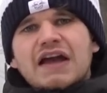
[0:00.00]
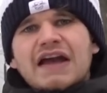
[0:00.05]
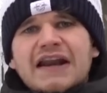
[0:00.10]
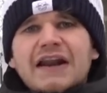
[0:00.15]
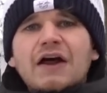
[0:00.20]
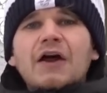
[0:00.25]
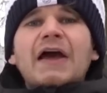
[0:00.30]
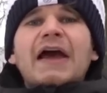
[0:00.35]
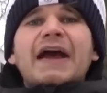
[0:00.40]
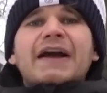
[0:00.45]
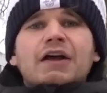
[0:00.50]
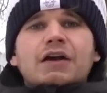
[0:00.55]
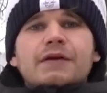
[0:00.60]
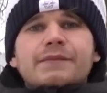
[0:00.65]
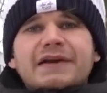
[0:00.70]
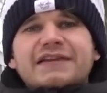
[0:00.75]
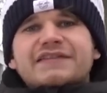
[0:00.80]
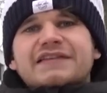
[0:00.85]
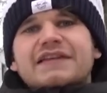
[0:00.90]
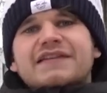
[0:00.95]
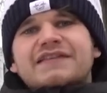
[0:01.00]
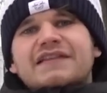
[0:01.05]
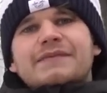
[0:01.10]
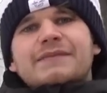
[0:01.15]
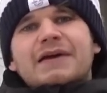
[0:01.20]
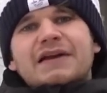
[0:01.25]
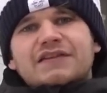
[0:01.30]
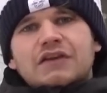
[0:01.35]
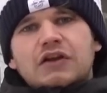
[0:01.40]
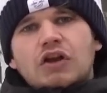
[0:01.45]
In an economic sense, that
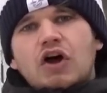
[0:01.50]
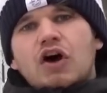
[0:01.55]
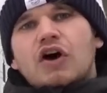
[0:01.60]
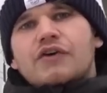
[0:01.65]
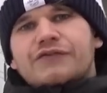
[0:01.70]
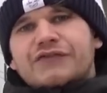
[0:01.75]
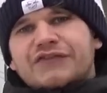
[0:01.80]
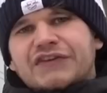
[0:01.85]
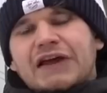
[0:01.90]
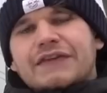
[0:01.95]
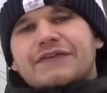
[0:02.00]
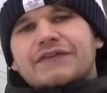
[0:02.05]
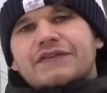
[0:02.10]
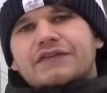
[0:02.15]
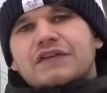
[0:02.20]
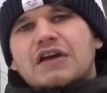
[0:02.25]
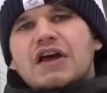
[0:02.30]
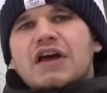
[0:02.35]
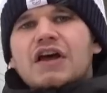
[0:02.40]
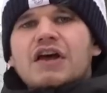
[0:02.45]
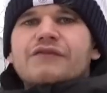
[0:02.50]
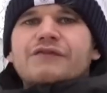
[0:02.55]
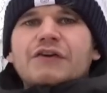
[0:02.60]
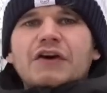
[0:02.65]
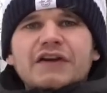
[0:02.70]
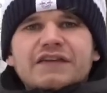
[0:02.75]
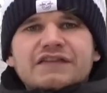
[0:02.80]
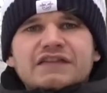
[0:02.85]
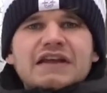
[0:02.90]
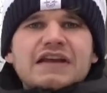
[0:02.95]
makes a lot of sense.
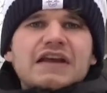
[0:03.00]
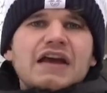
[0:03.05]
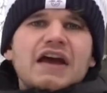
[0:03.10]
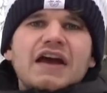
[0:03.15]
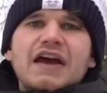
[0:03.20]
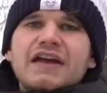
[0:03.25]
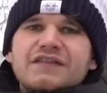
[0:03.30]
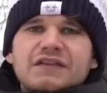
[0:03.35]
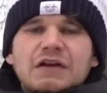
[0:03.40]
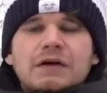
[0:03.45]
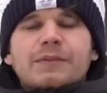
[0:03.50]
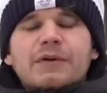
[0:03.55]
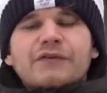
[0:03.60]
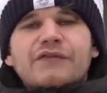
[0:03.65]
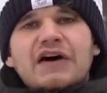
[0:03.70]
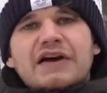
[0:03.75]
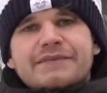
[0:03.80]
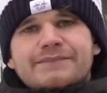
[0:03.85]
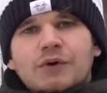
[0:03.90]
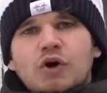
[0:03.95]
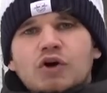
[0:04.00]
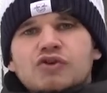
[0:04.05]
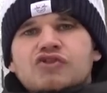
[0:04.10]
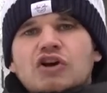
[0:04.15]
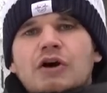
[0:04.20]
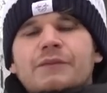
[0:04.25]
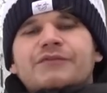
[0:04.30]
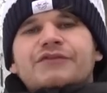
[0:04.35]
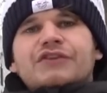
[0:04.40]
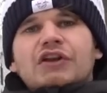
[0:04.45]
Firstly, it's going to provide more
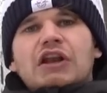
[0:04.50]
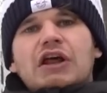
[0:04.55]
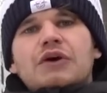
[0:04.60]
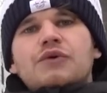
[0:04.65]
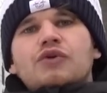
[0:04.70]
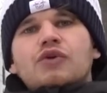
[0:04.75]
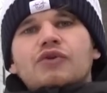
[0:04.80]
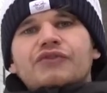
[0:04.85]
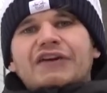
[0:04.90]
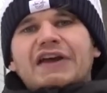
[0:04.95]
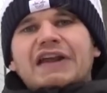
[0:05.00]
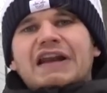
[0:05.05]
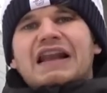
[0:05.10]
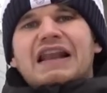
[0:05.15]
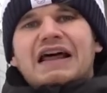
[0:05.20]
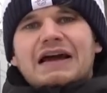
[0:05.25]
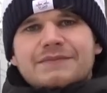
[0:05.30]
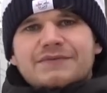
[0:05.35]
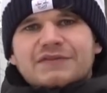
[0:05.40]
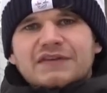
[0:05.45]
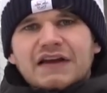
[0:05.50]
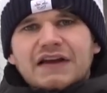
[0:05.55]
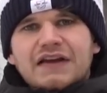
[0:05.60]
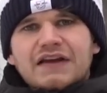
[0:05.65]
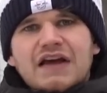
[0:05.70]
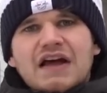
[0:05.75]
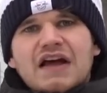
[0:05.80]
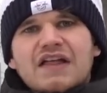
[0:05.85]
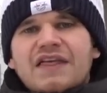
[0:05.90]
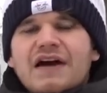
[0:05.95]
jobs to locals in Leipzig.
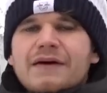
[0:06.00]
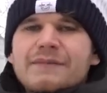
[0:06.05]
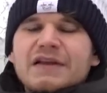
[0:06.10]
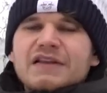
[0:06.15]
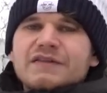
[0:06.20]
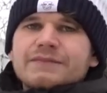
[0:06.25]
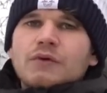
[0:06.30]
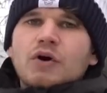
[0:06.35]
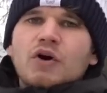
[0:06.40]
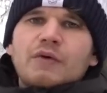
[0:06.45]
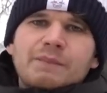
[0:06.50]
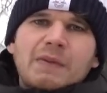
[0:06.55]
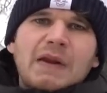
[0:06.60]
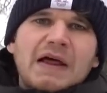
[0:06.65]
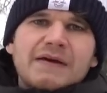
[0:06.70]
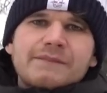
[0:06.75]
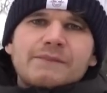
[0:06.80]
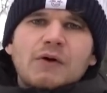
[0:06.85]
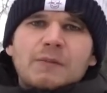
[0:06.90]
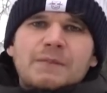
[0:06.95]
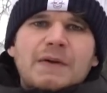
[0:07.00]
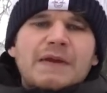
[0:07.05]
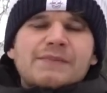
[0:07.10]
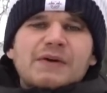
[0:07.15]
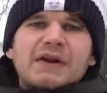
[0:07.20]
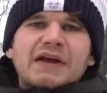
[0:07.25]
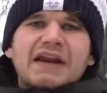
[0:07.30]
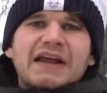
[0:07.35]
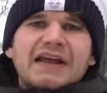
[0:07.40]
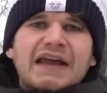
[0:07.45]
That means more
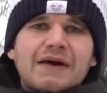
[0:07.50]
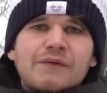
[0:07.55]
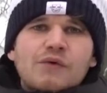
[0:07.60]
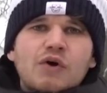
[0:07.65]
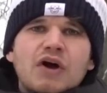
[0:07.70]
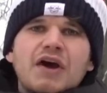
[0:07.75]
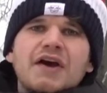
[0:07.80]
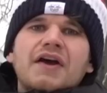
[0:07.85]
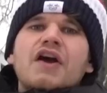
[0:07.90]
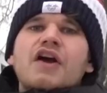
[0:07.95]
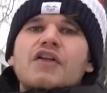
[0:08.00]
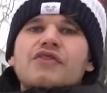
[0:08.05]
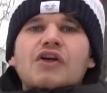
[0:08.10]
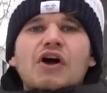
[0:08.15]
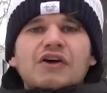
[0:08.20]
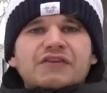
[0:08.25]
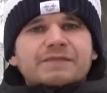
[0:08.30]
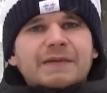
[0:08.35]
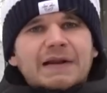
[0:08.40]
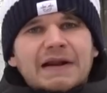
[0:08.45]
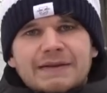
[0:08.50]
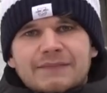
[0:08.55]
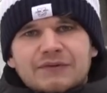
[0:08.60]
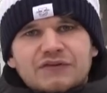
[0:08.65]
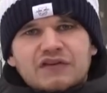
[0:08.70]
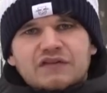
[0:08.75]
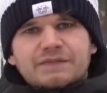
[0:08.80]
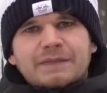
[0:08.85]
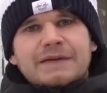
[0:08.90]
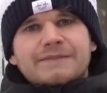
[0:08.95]
people are going to get work, thus being able
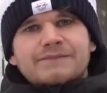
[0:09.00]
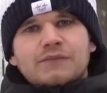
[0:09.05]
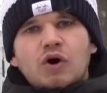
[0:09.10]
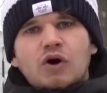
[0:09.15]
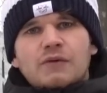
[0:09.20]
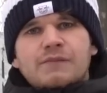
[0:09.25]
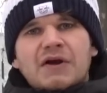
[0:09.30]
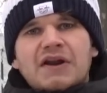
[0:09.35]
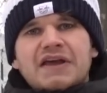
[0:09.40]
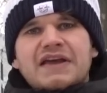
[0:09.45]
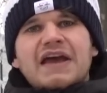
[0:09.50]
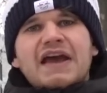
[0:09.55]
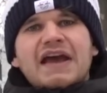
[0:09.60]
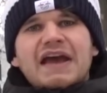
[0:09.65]
to spend more money